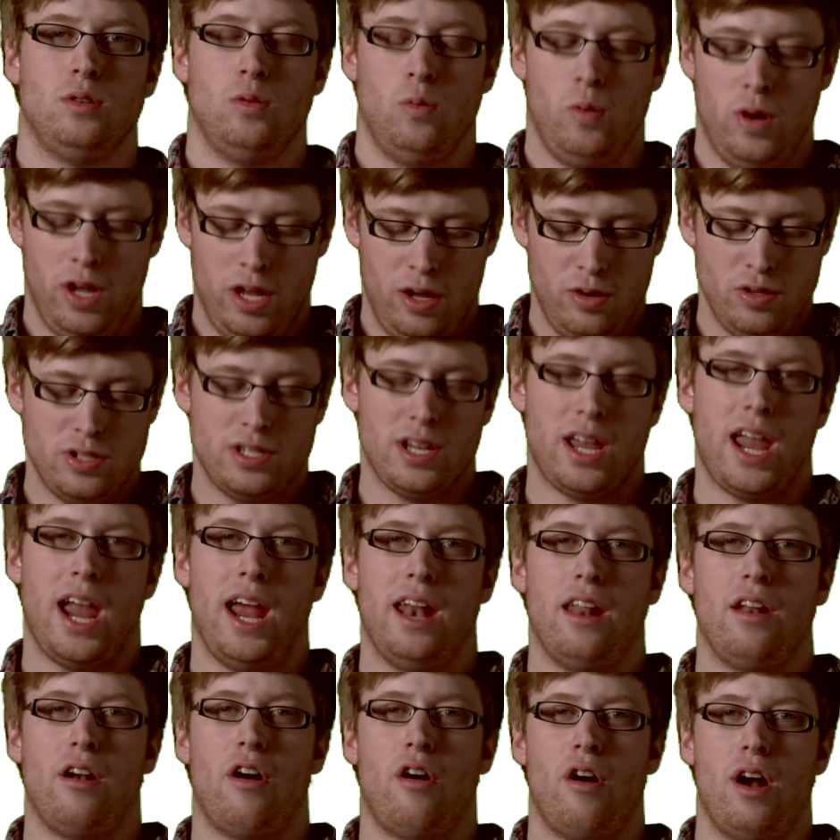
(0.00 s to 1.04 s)
We used a
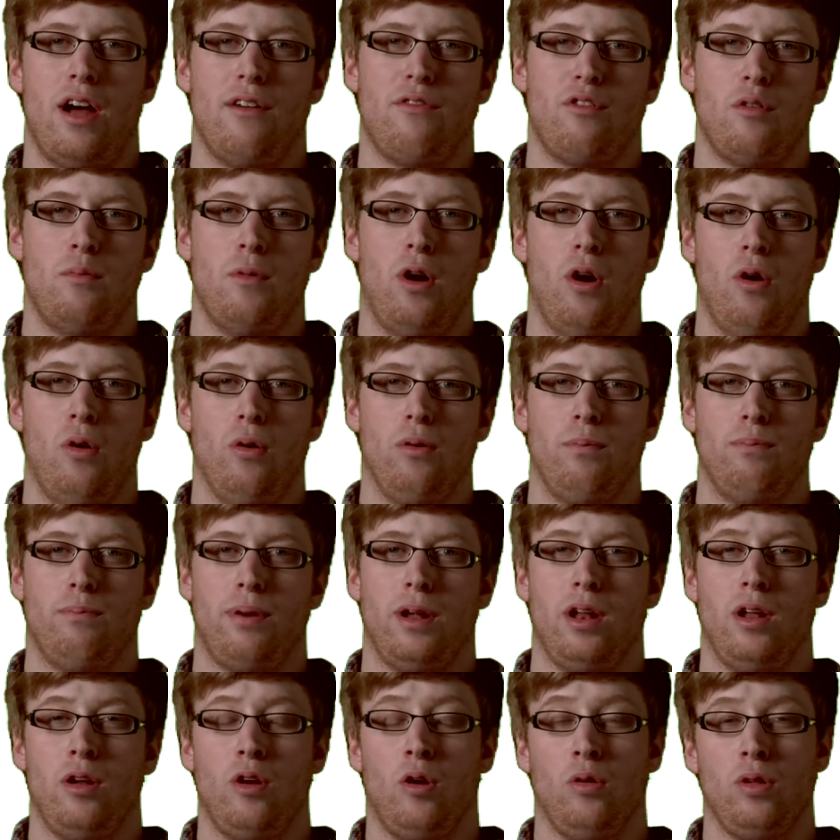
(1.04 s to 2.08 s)
Canon RF remote,
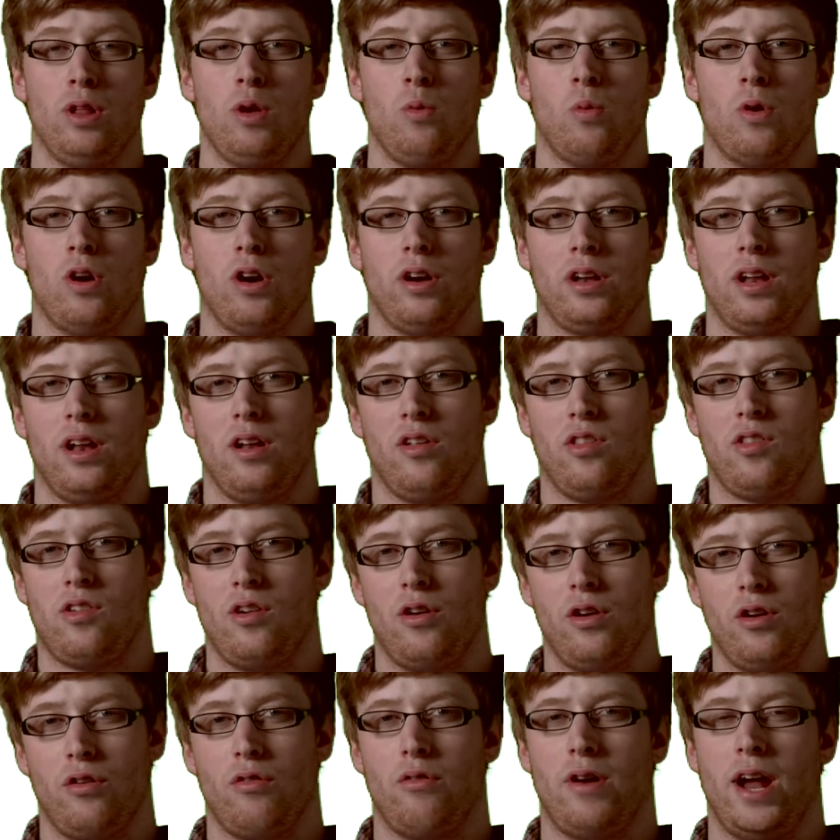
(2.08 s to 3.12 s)
but it only worked in a
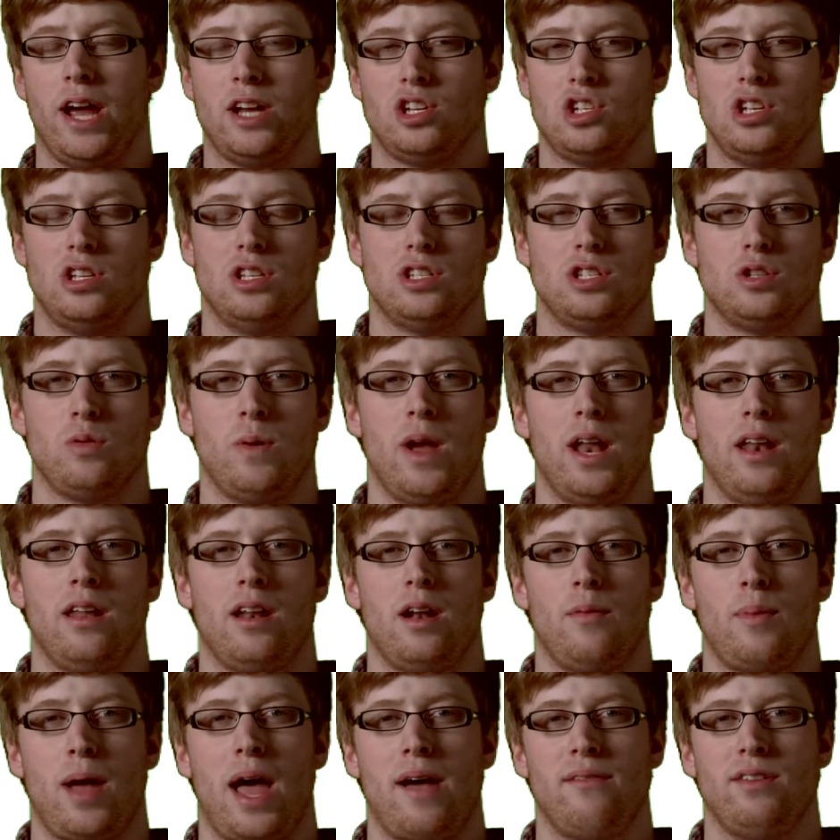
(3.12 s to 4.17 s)
certain direction, so we ended
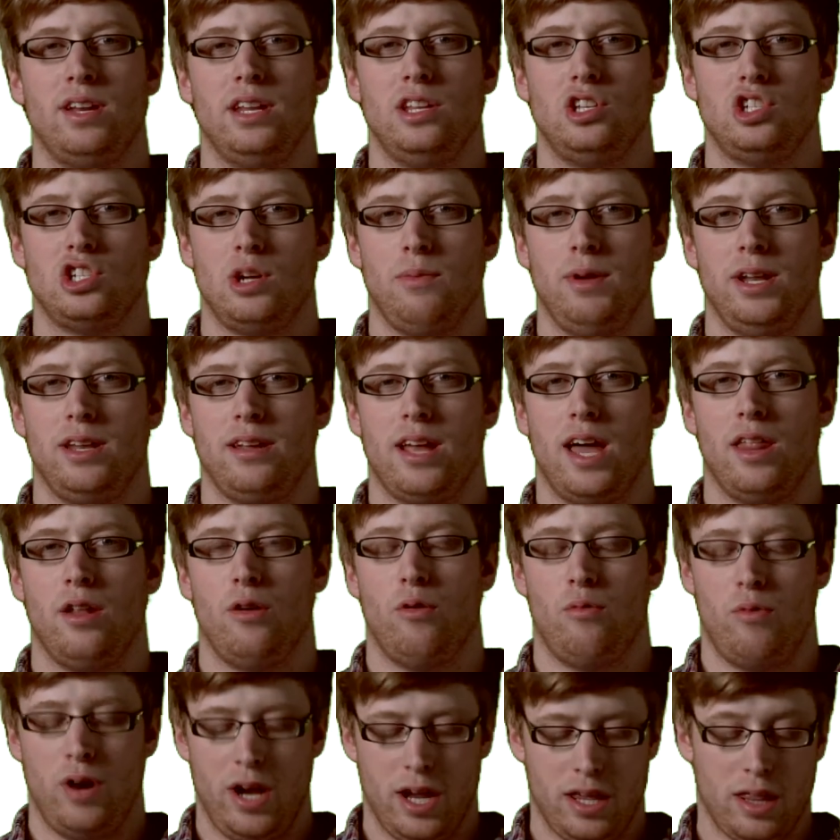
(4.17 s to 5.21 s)
up having to jimmy together a
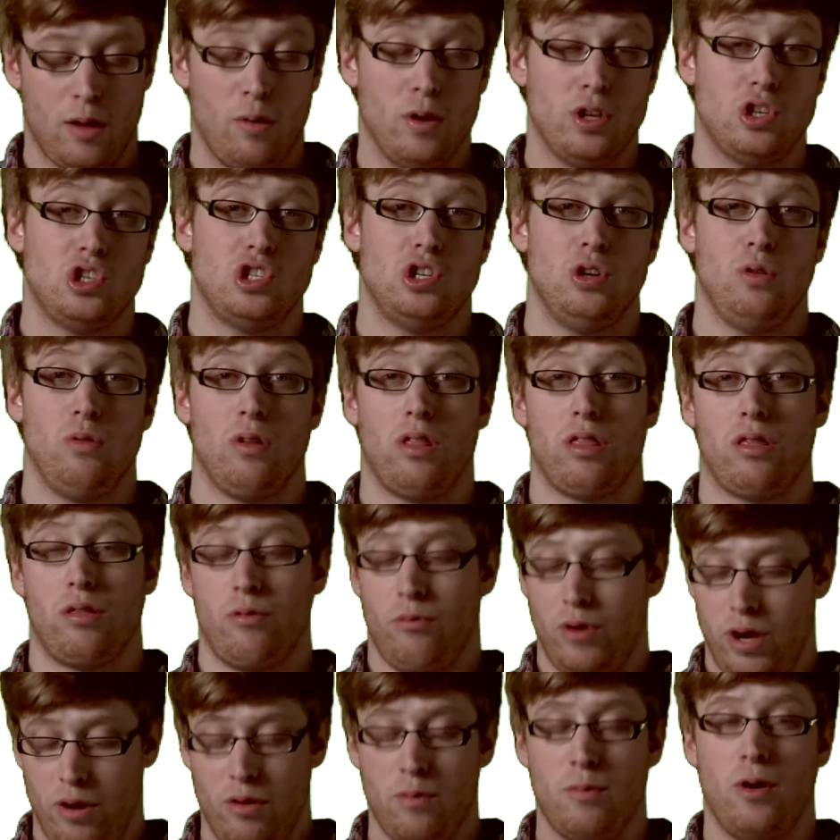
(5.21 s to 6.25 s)
rig that would shoot
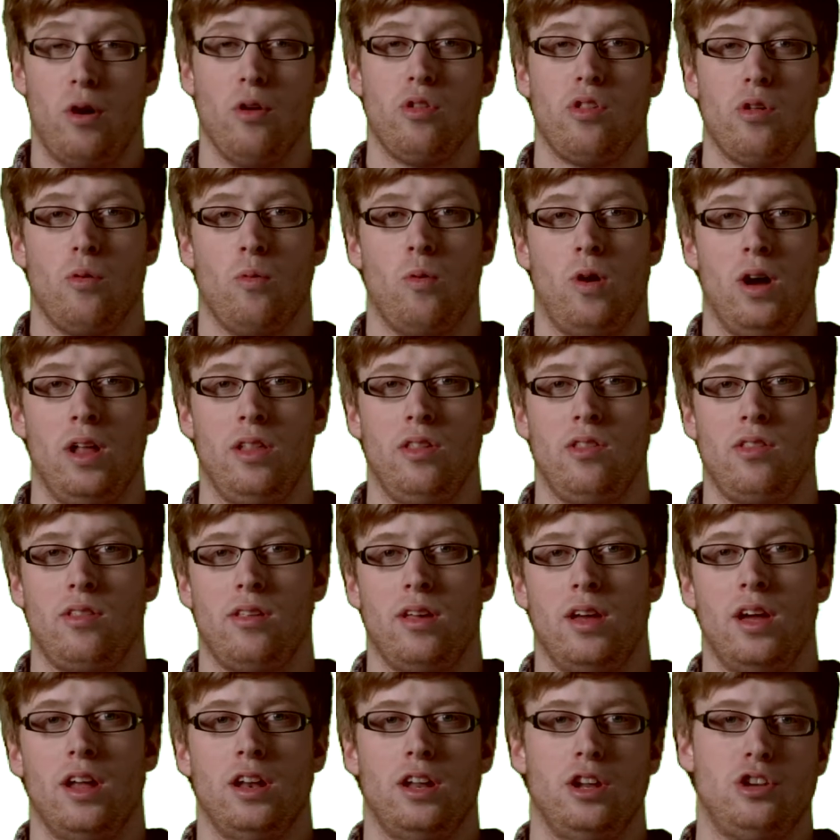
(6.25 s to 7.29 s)
3 remotes at once
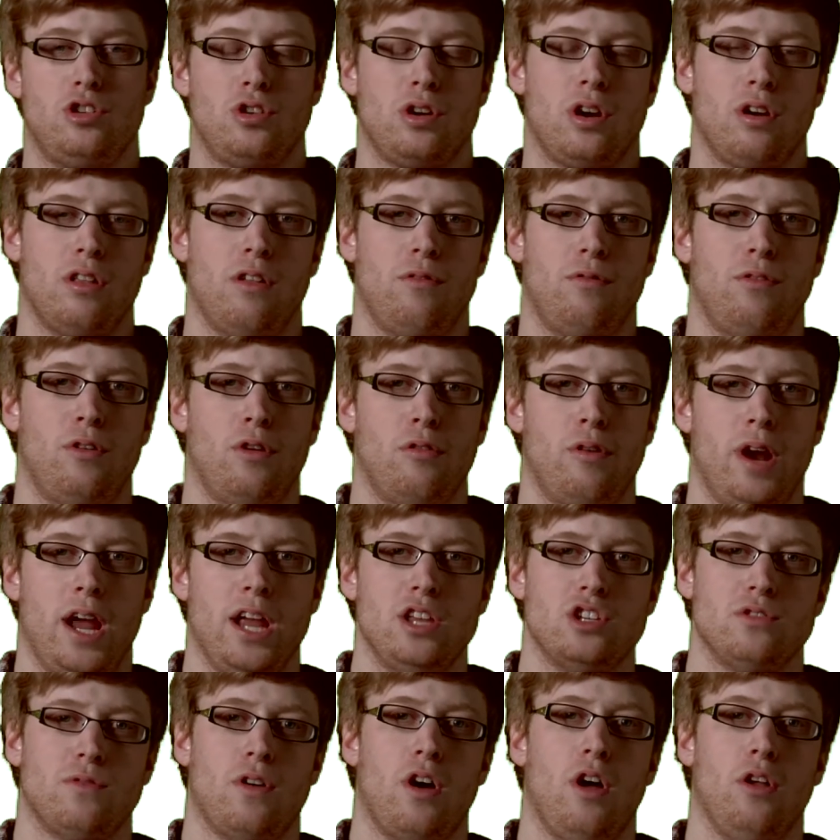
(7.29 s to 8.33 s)
to trigger the full
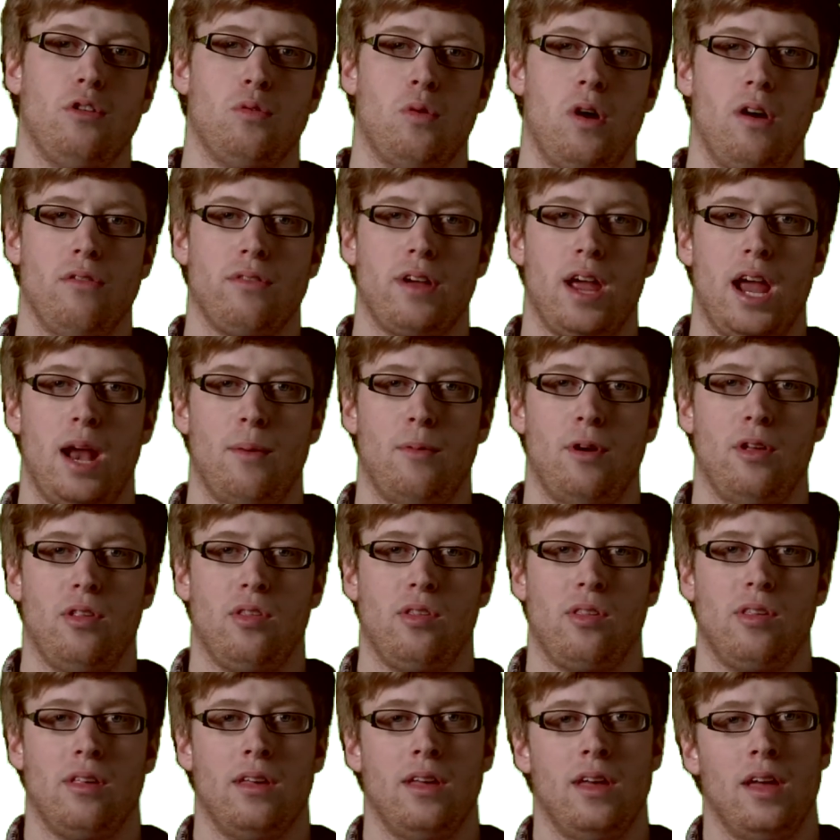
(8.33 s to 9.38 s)
range of all 12 cameras.